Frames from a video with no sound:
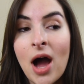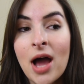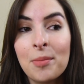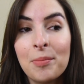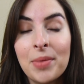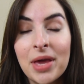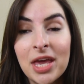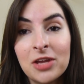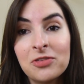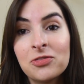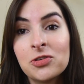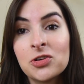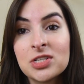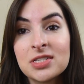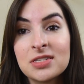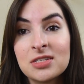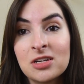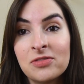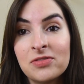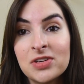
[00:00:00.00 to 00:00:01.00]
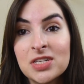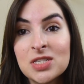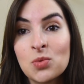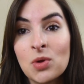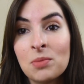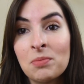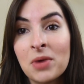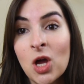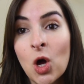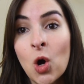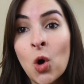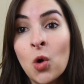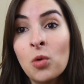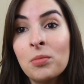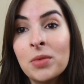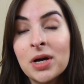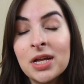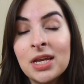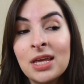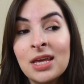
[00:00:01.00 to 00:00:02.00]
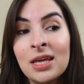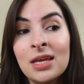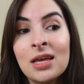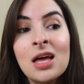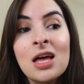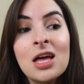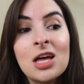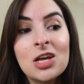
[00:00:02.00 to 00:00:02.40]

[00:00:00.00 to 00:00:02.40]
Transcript: I paid for the service with my own money,